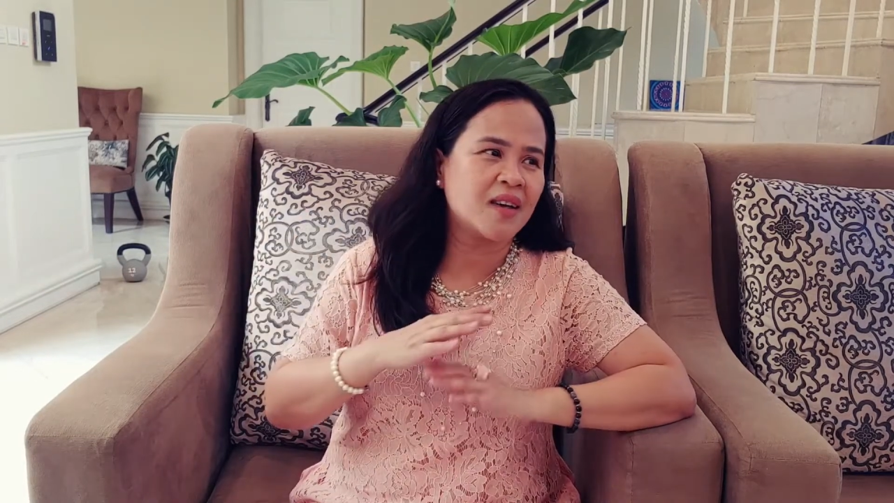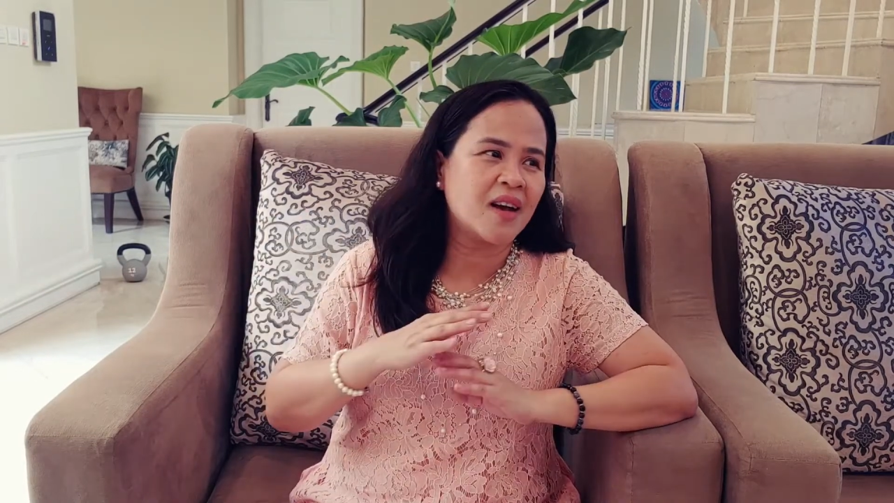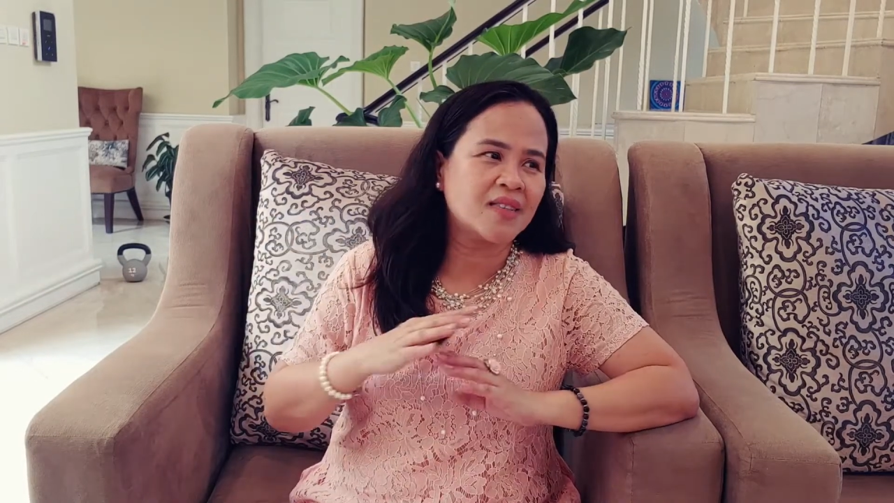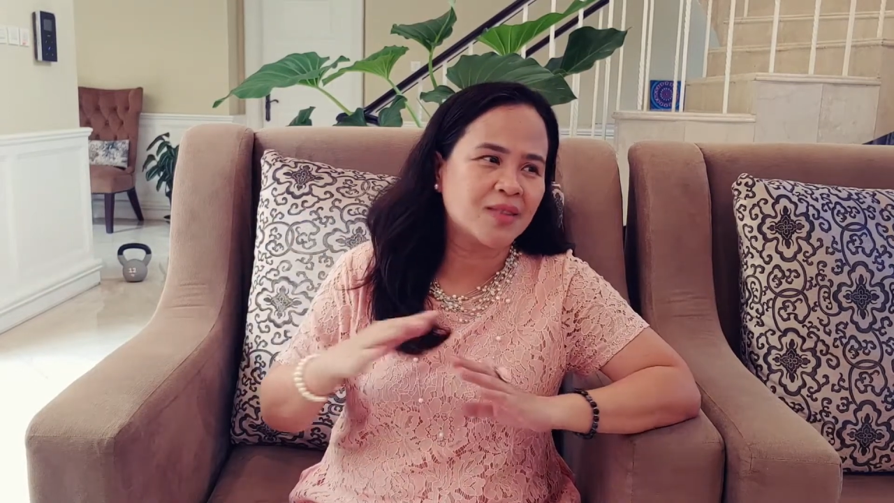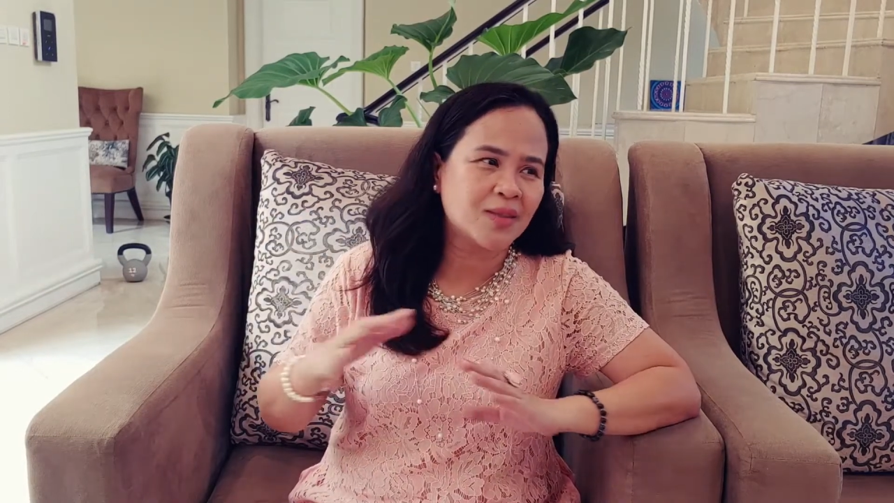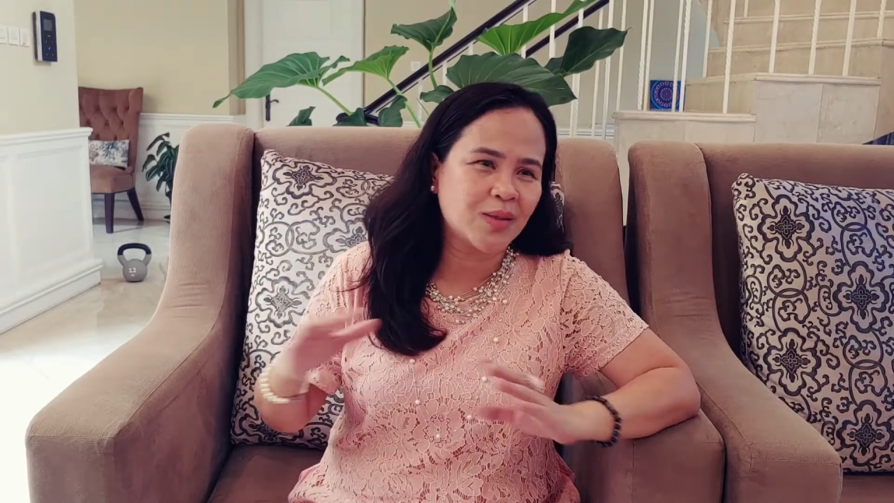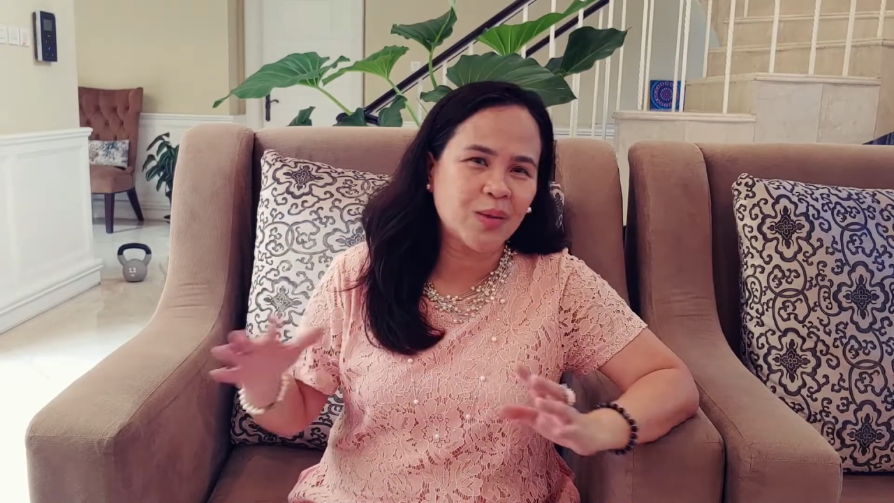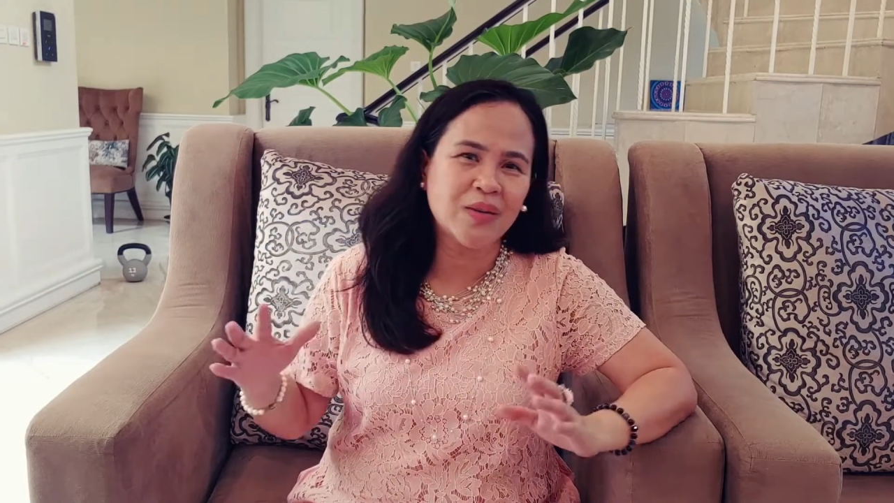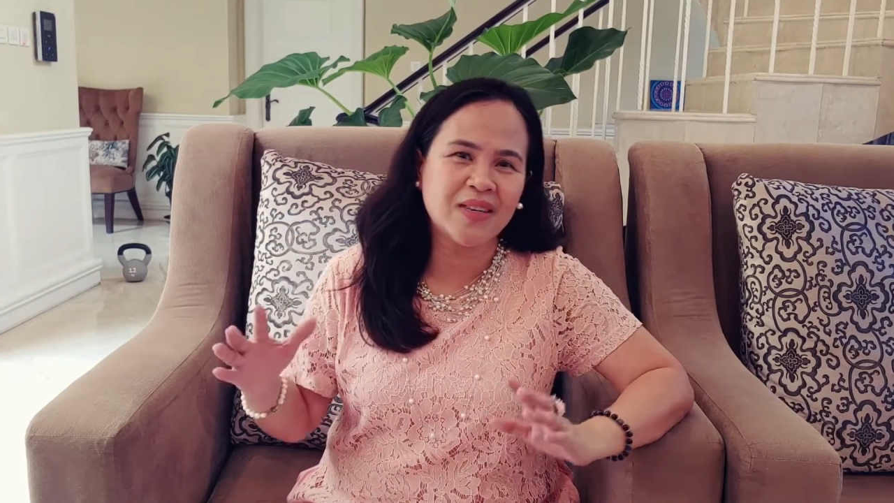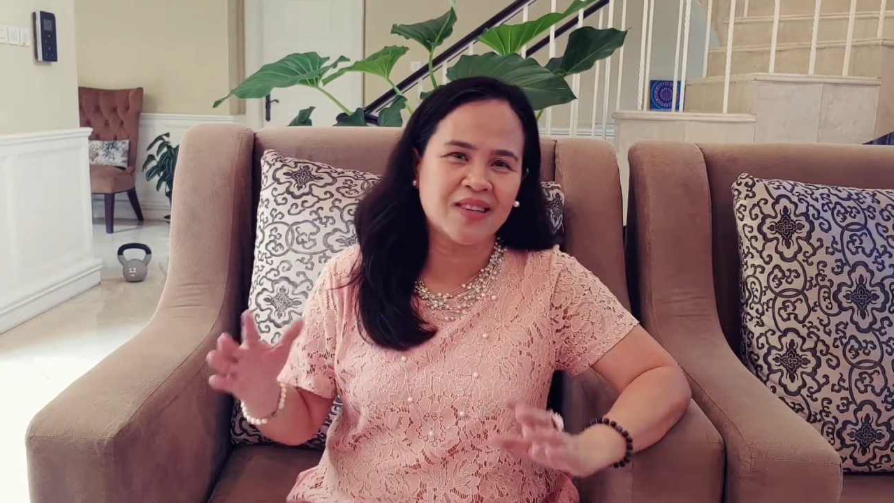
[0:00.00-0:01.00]
as
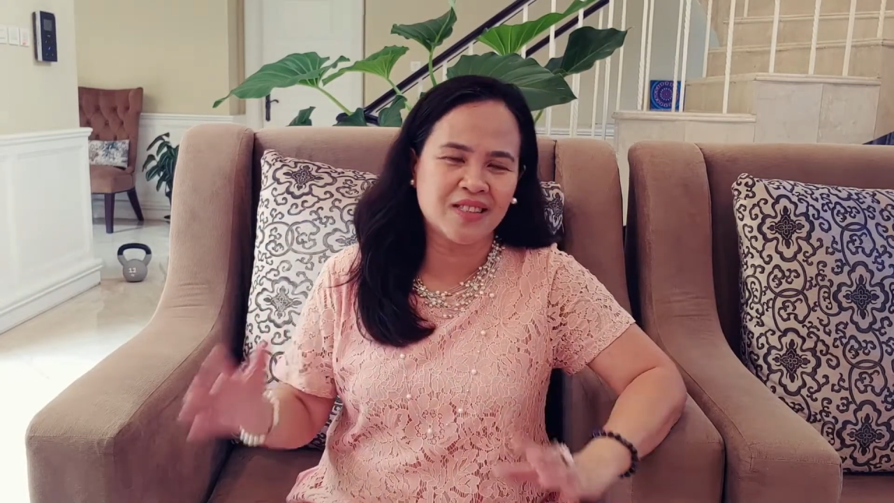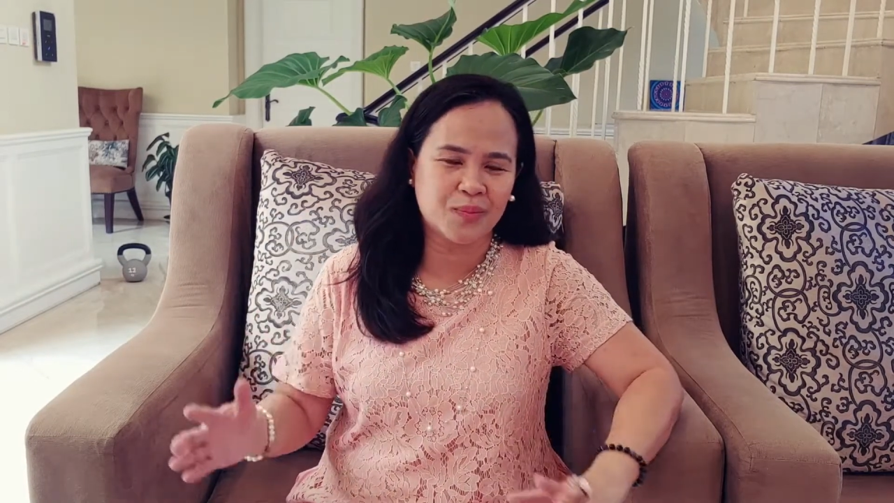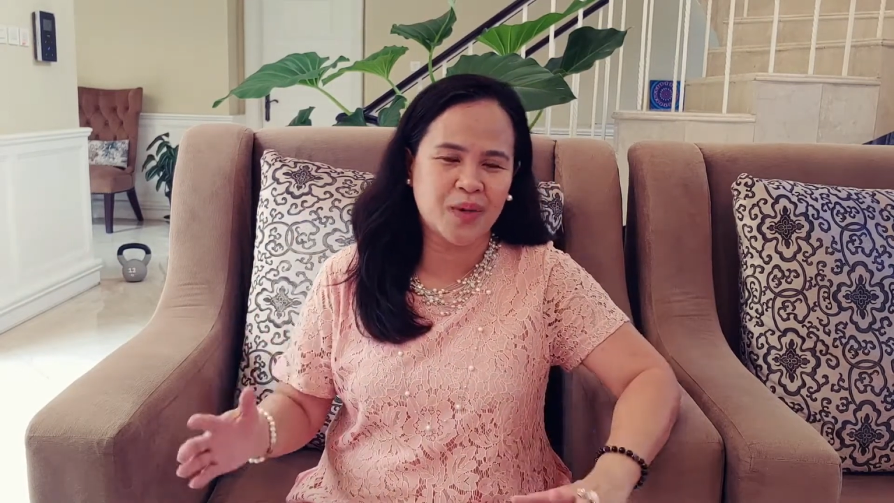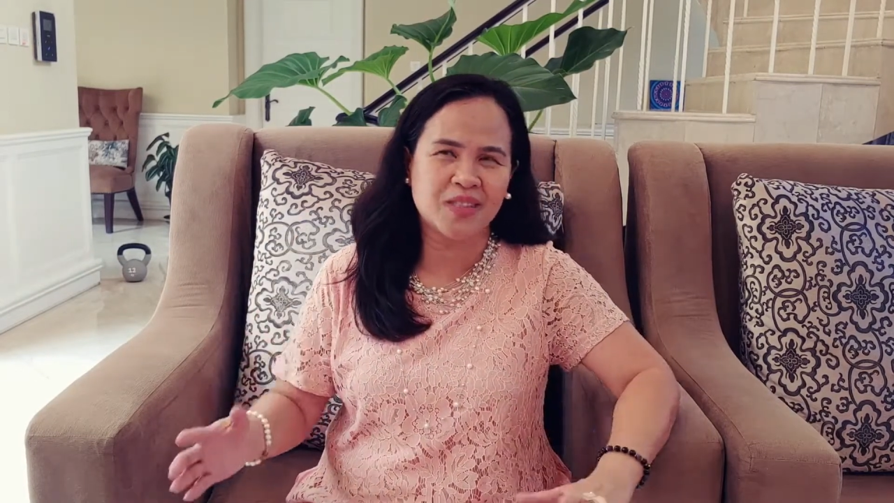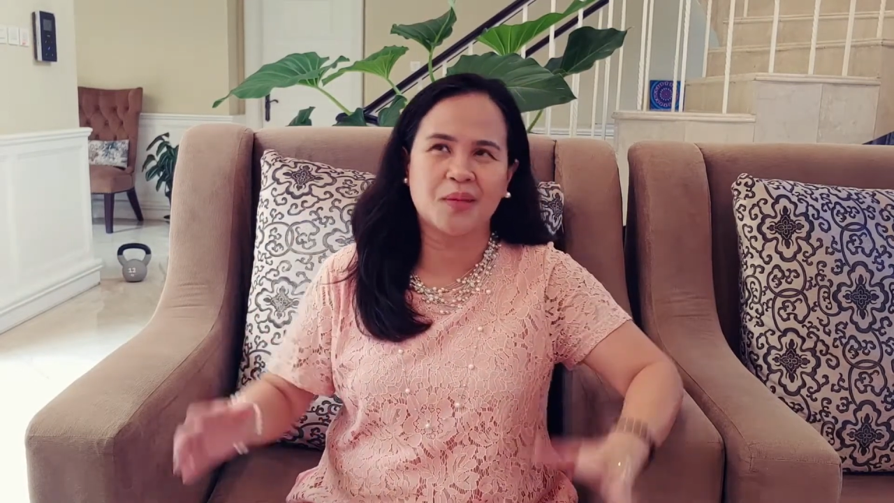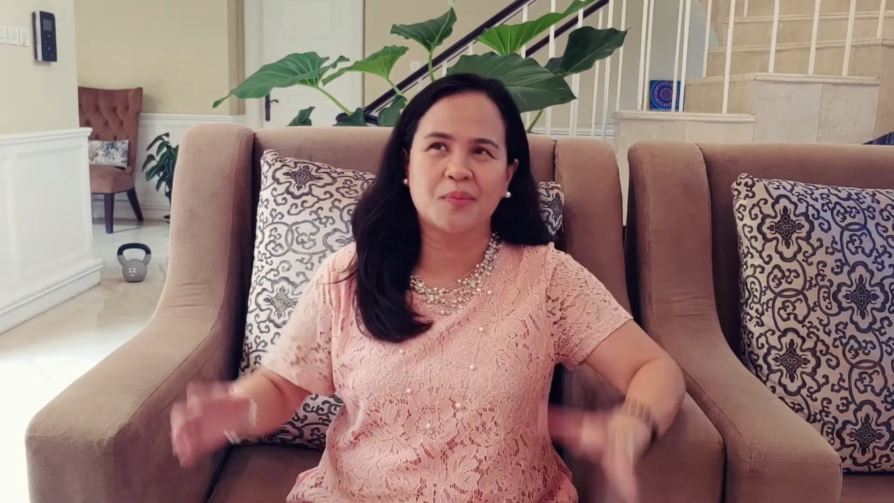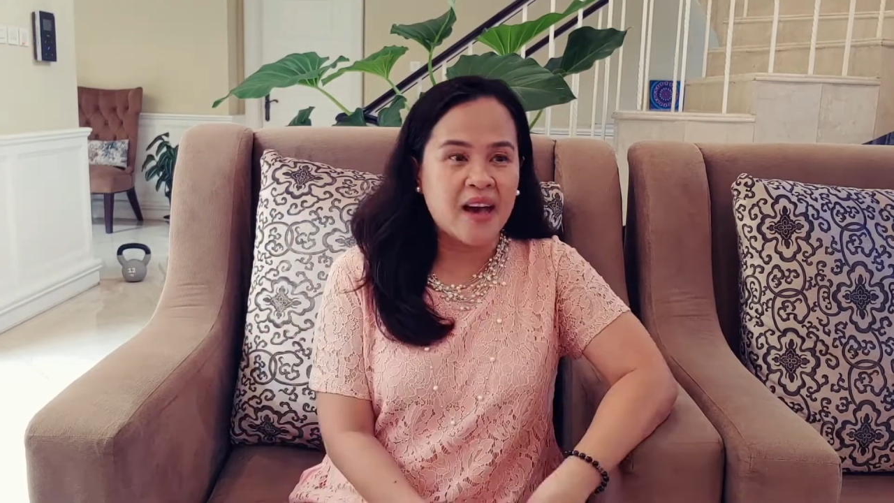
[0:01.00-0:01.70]
soon as possible.